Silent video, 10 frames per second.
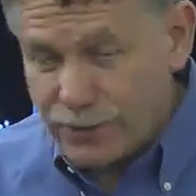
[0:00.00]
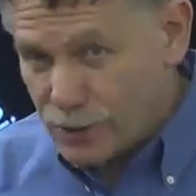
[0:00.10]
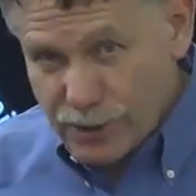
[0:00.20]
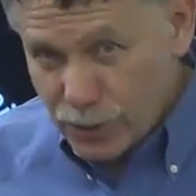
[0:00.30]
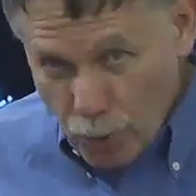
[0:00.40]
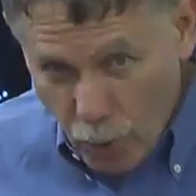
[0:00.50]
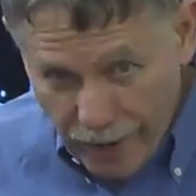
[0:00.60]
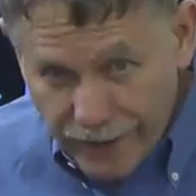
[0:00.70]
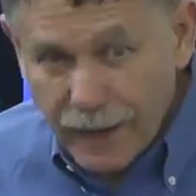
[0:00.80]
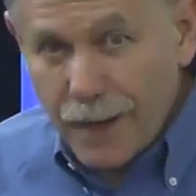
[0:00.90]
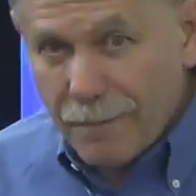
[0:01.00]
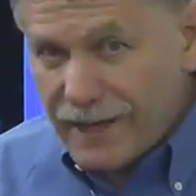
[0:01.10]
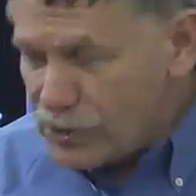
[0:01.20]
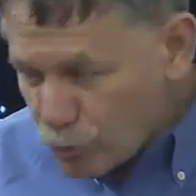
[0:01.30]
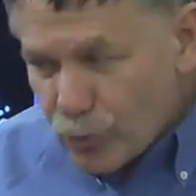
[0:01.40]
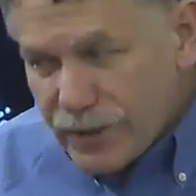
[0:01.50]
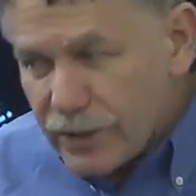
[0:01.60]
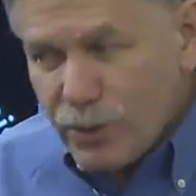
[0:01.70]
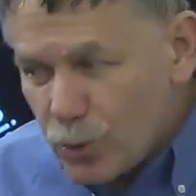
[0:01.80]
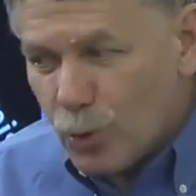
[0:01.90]
Just ignore it, but it's a
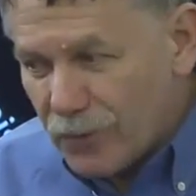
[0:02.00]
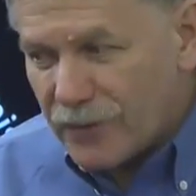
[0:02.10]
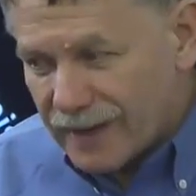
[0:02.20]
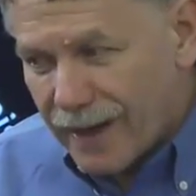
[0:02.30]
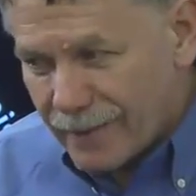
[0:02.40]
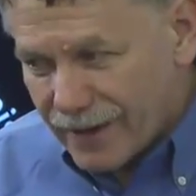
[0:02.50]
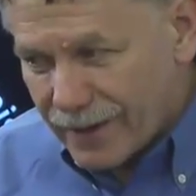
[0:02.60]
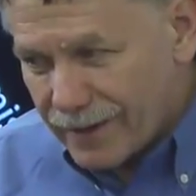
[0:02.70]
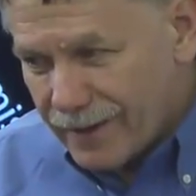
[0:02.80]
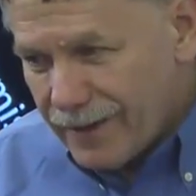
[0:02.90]
really cool phenomenon.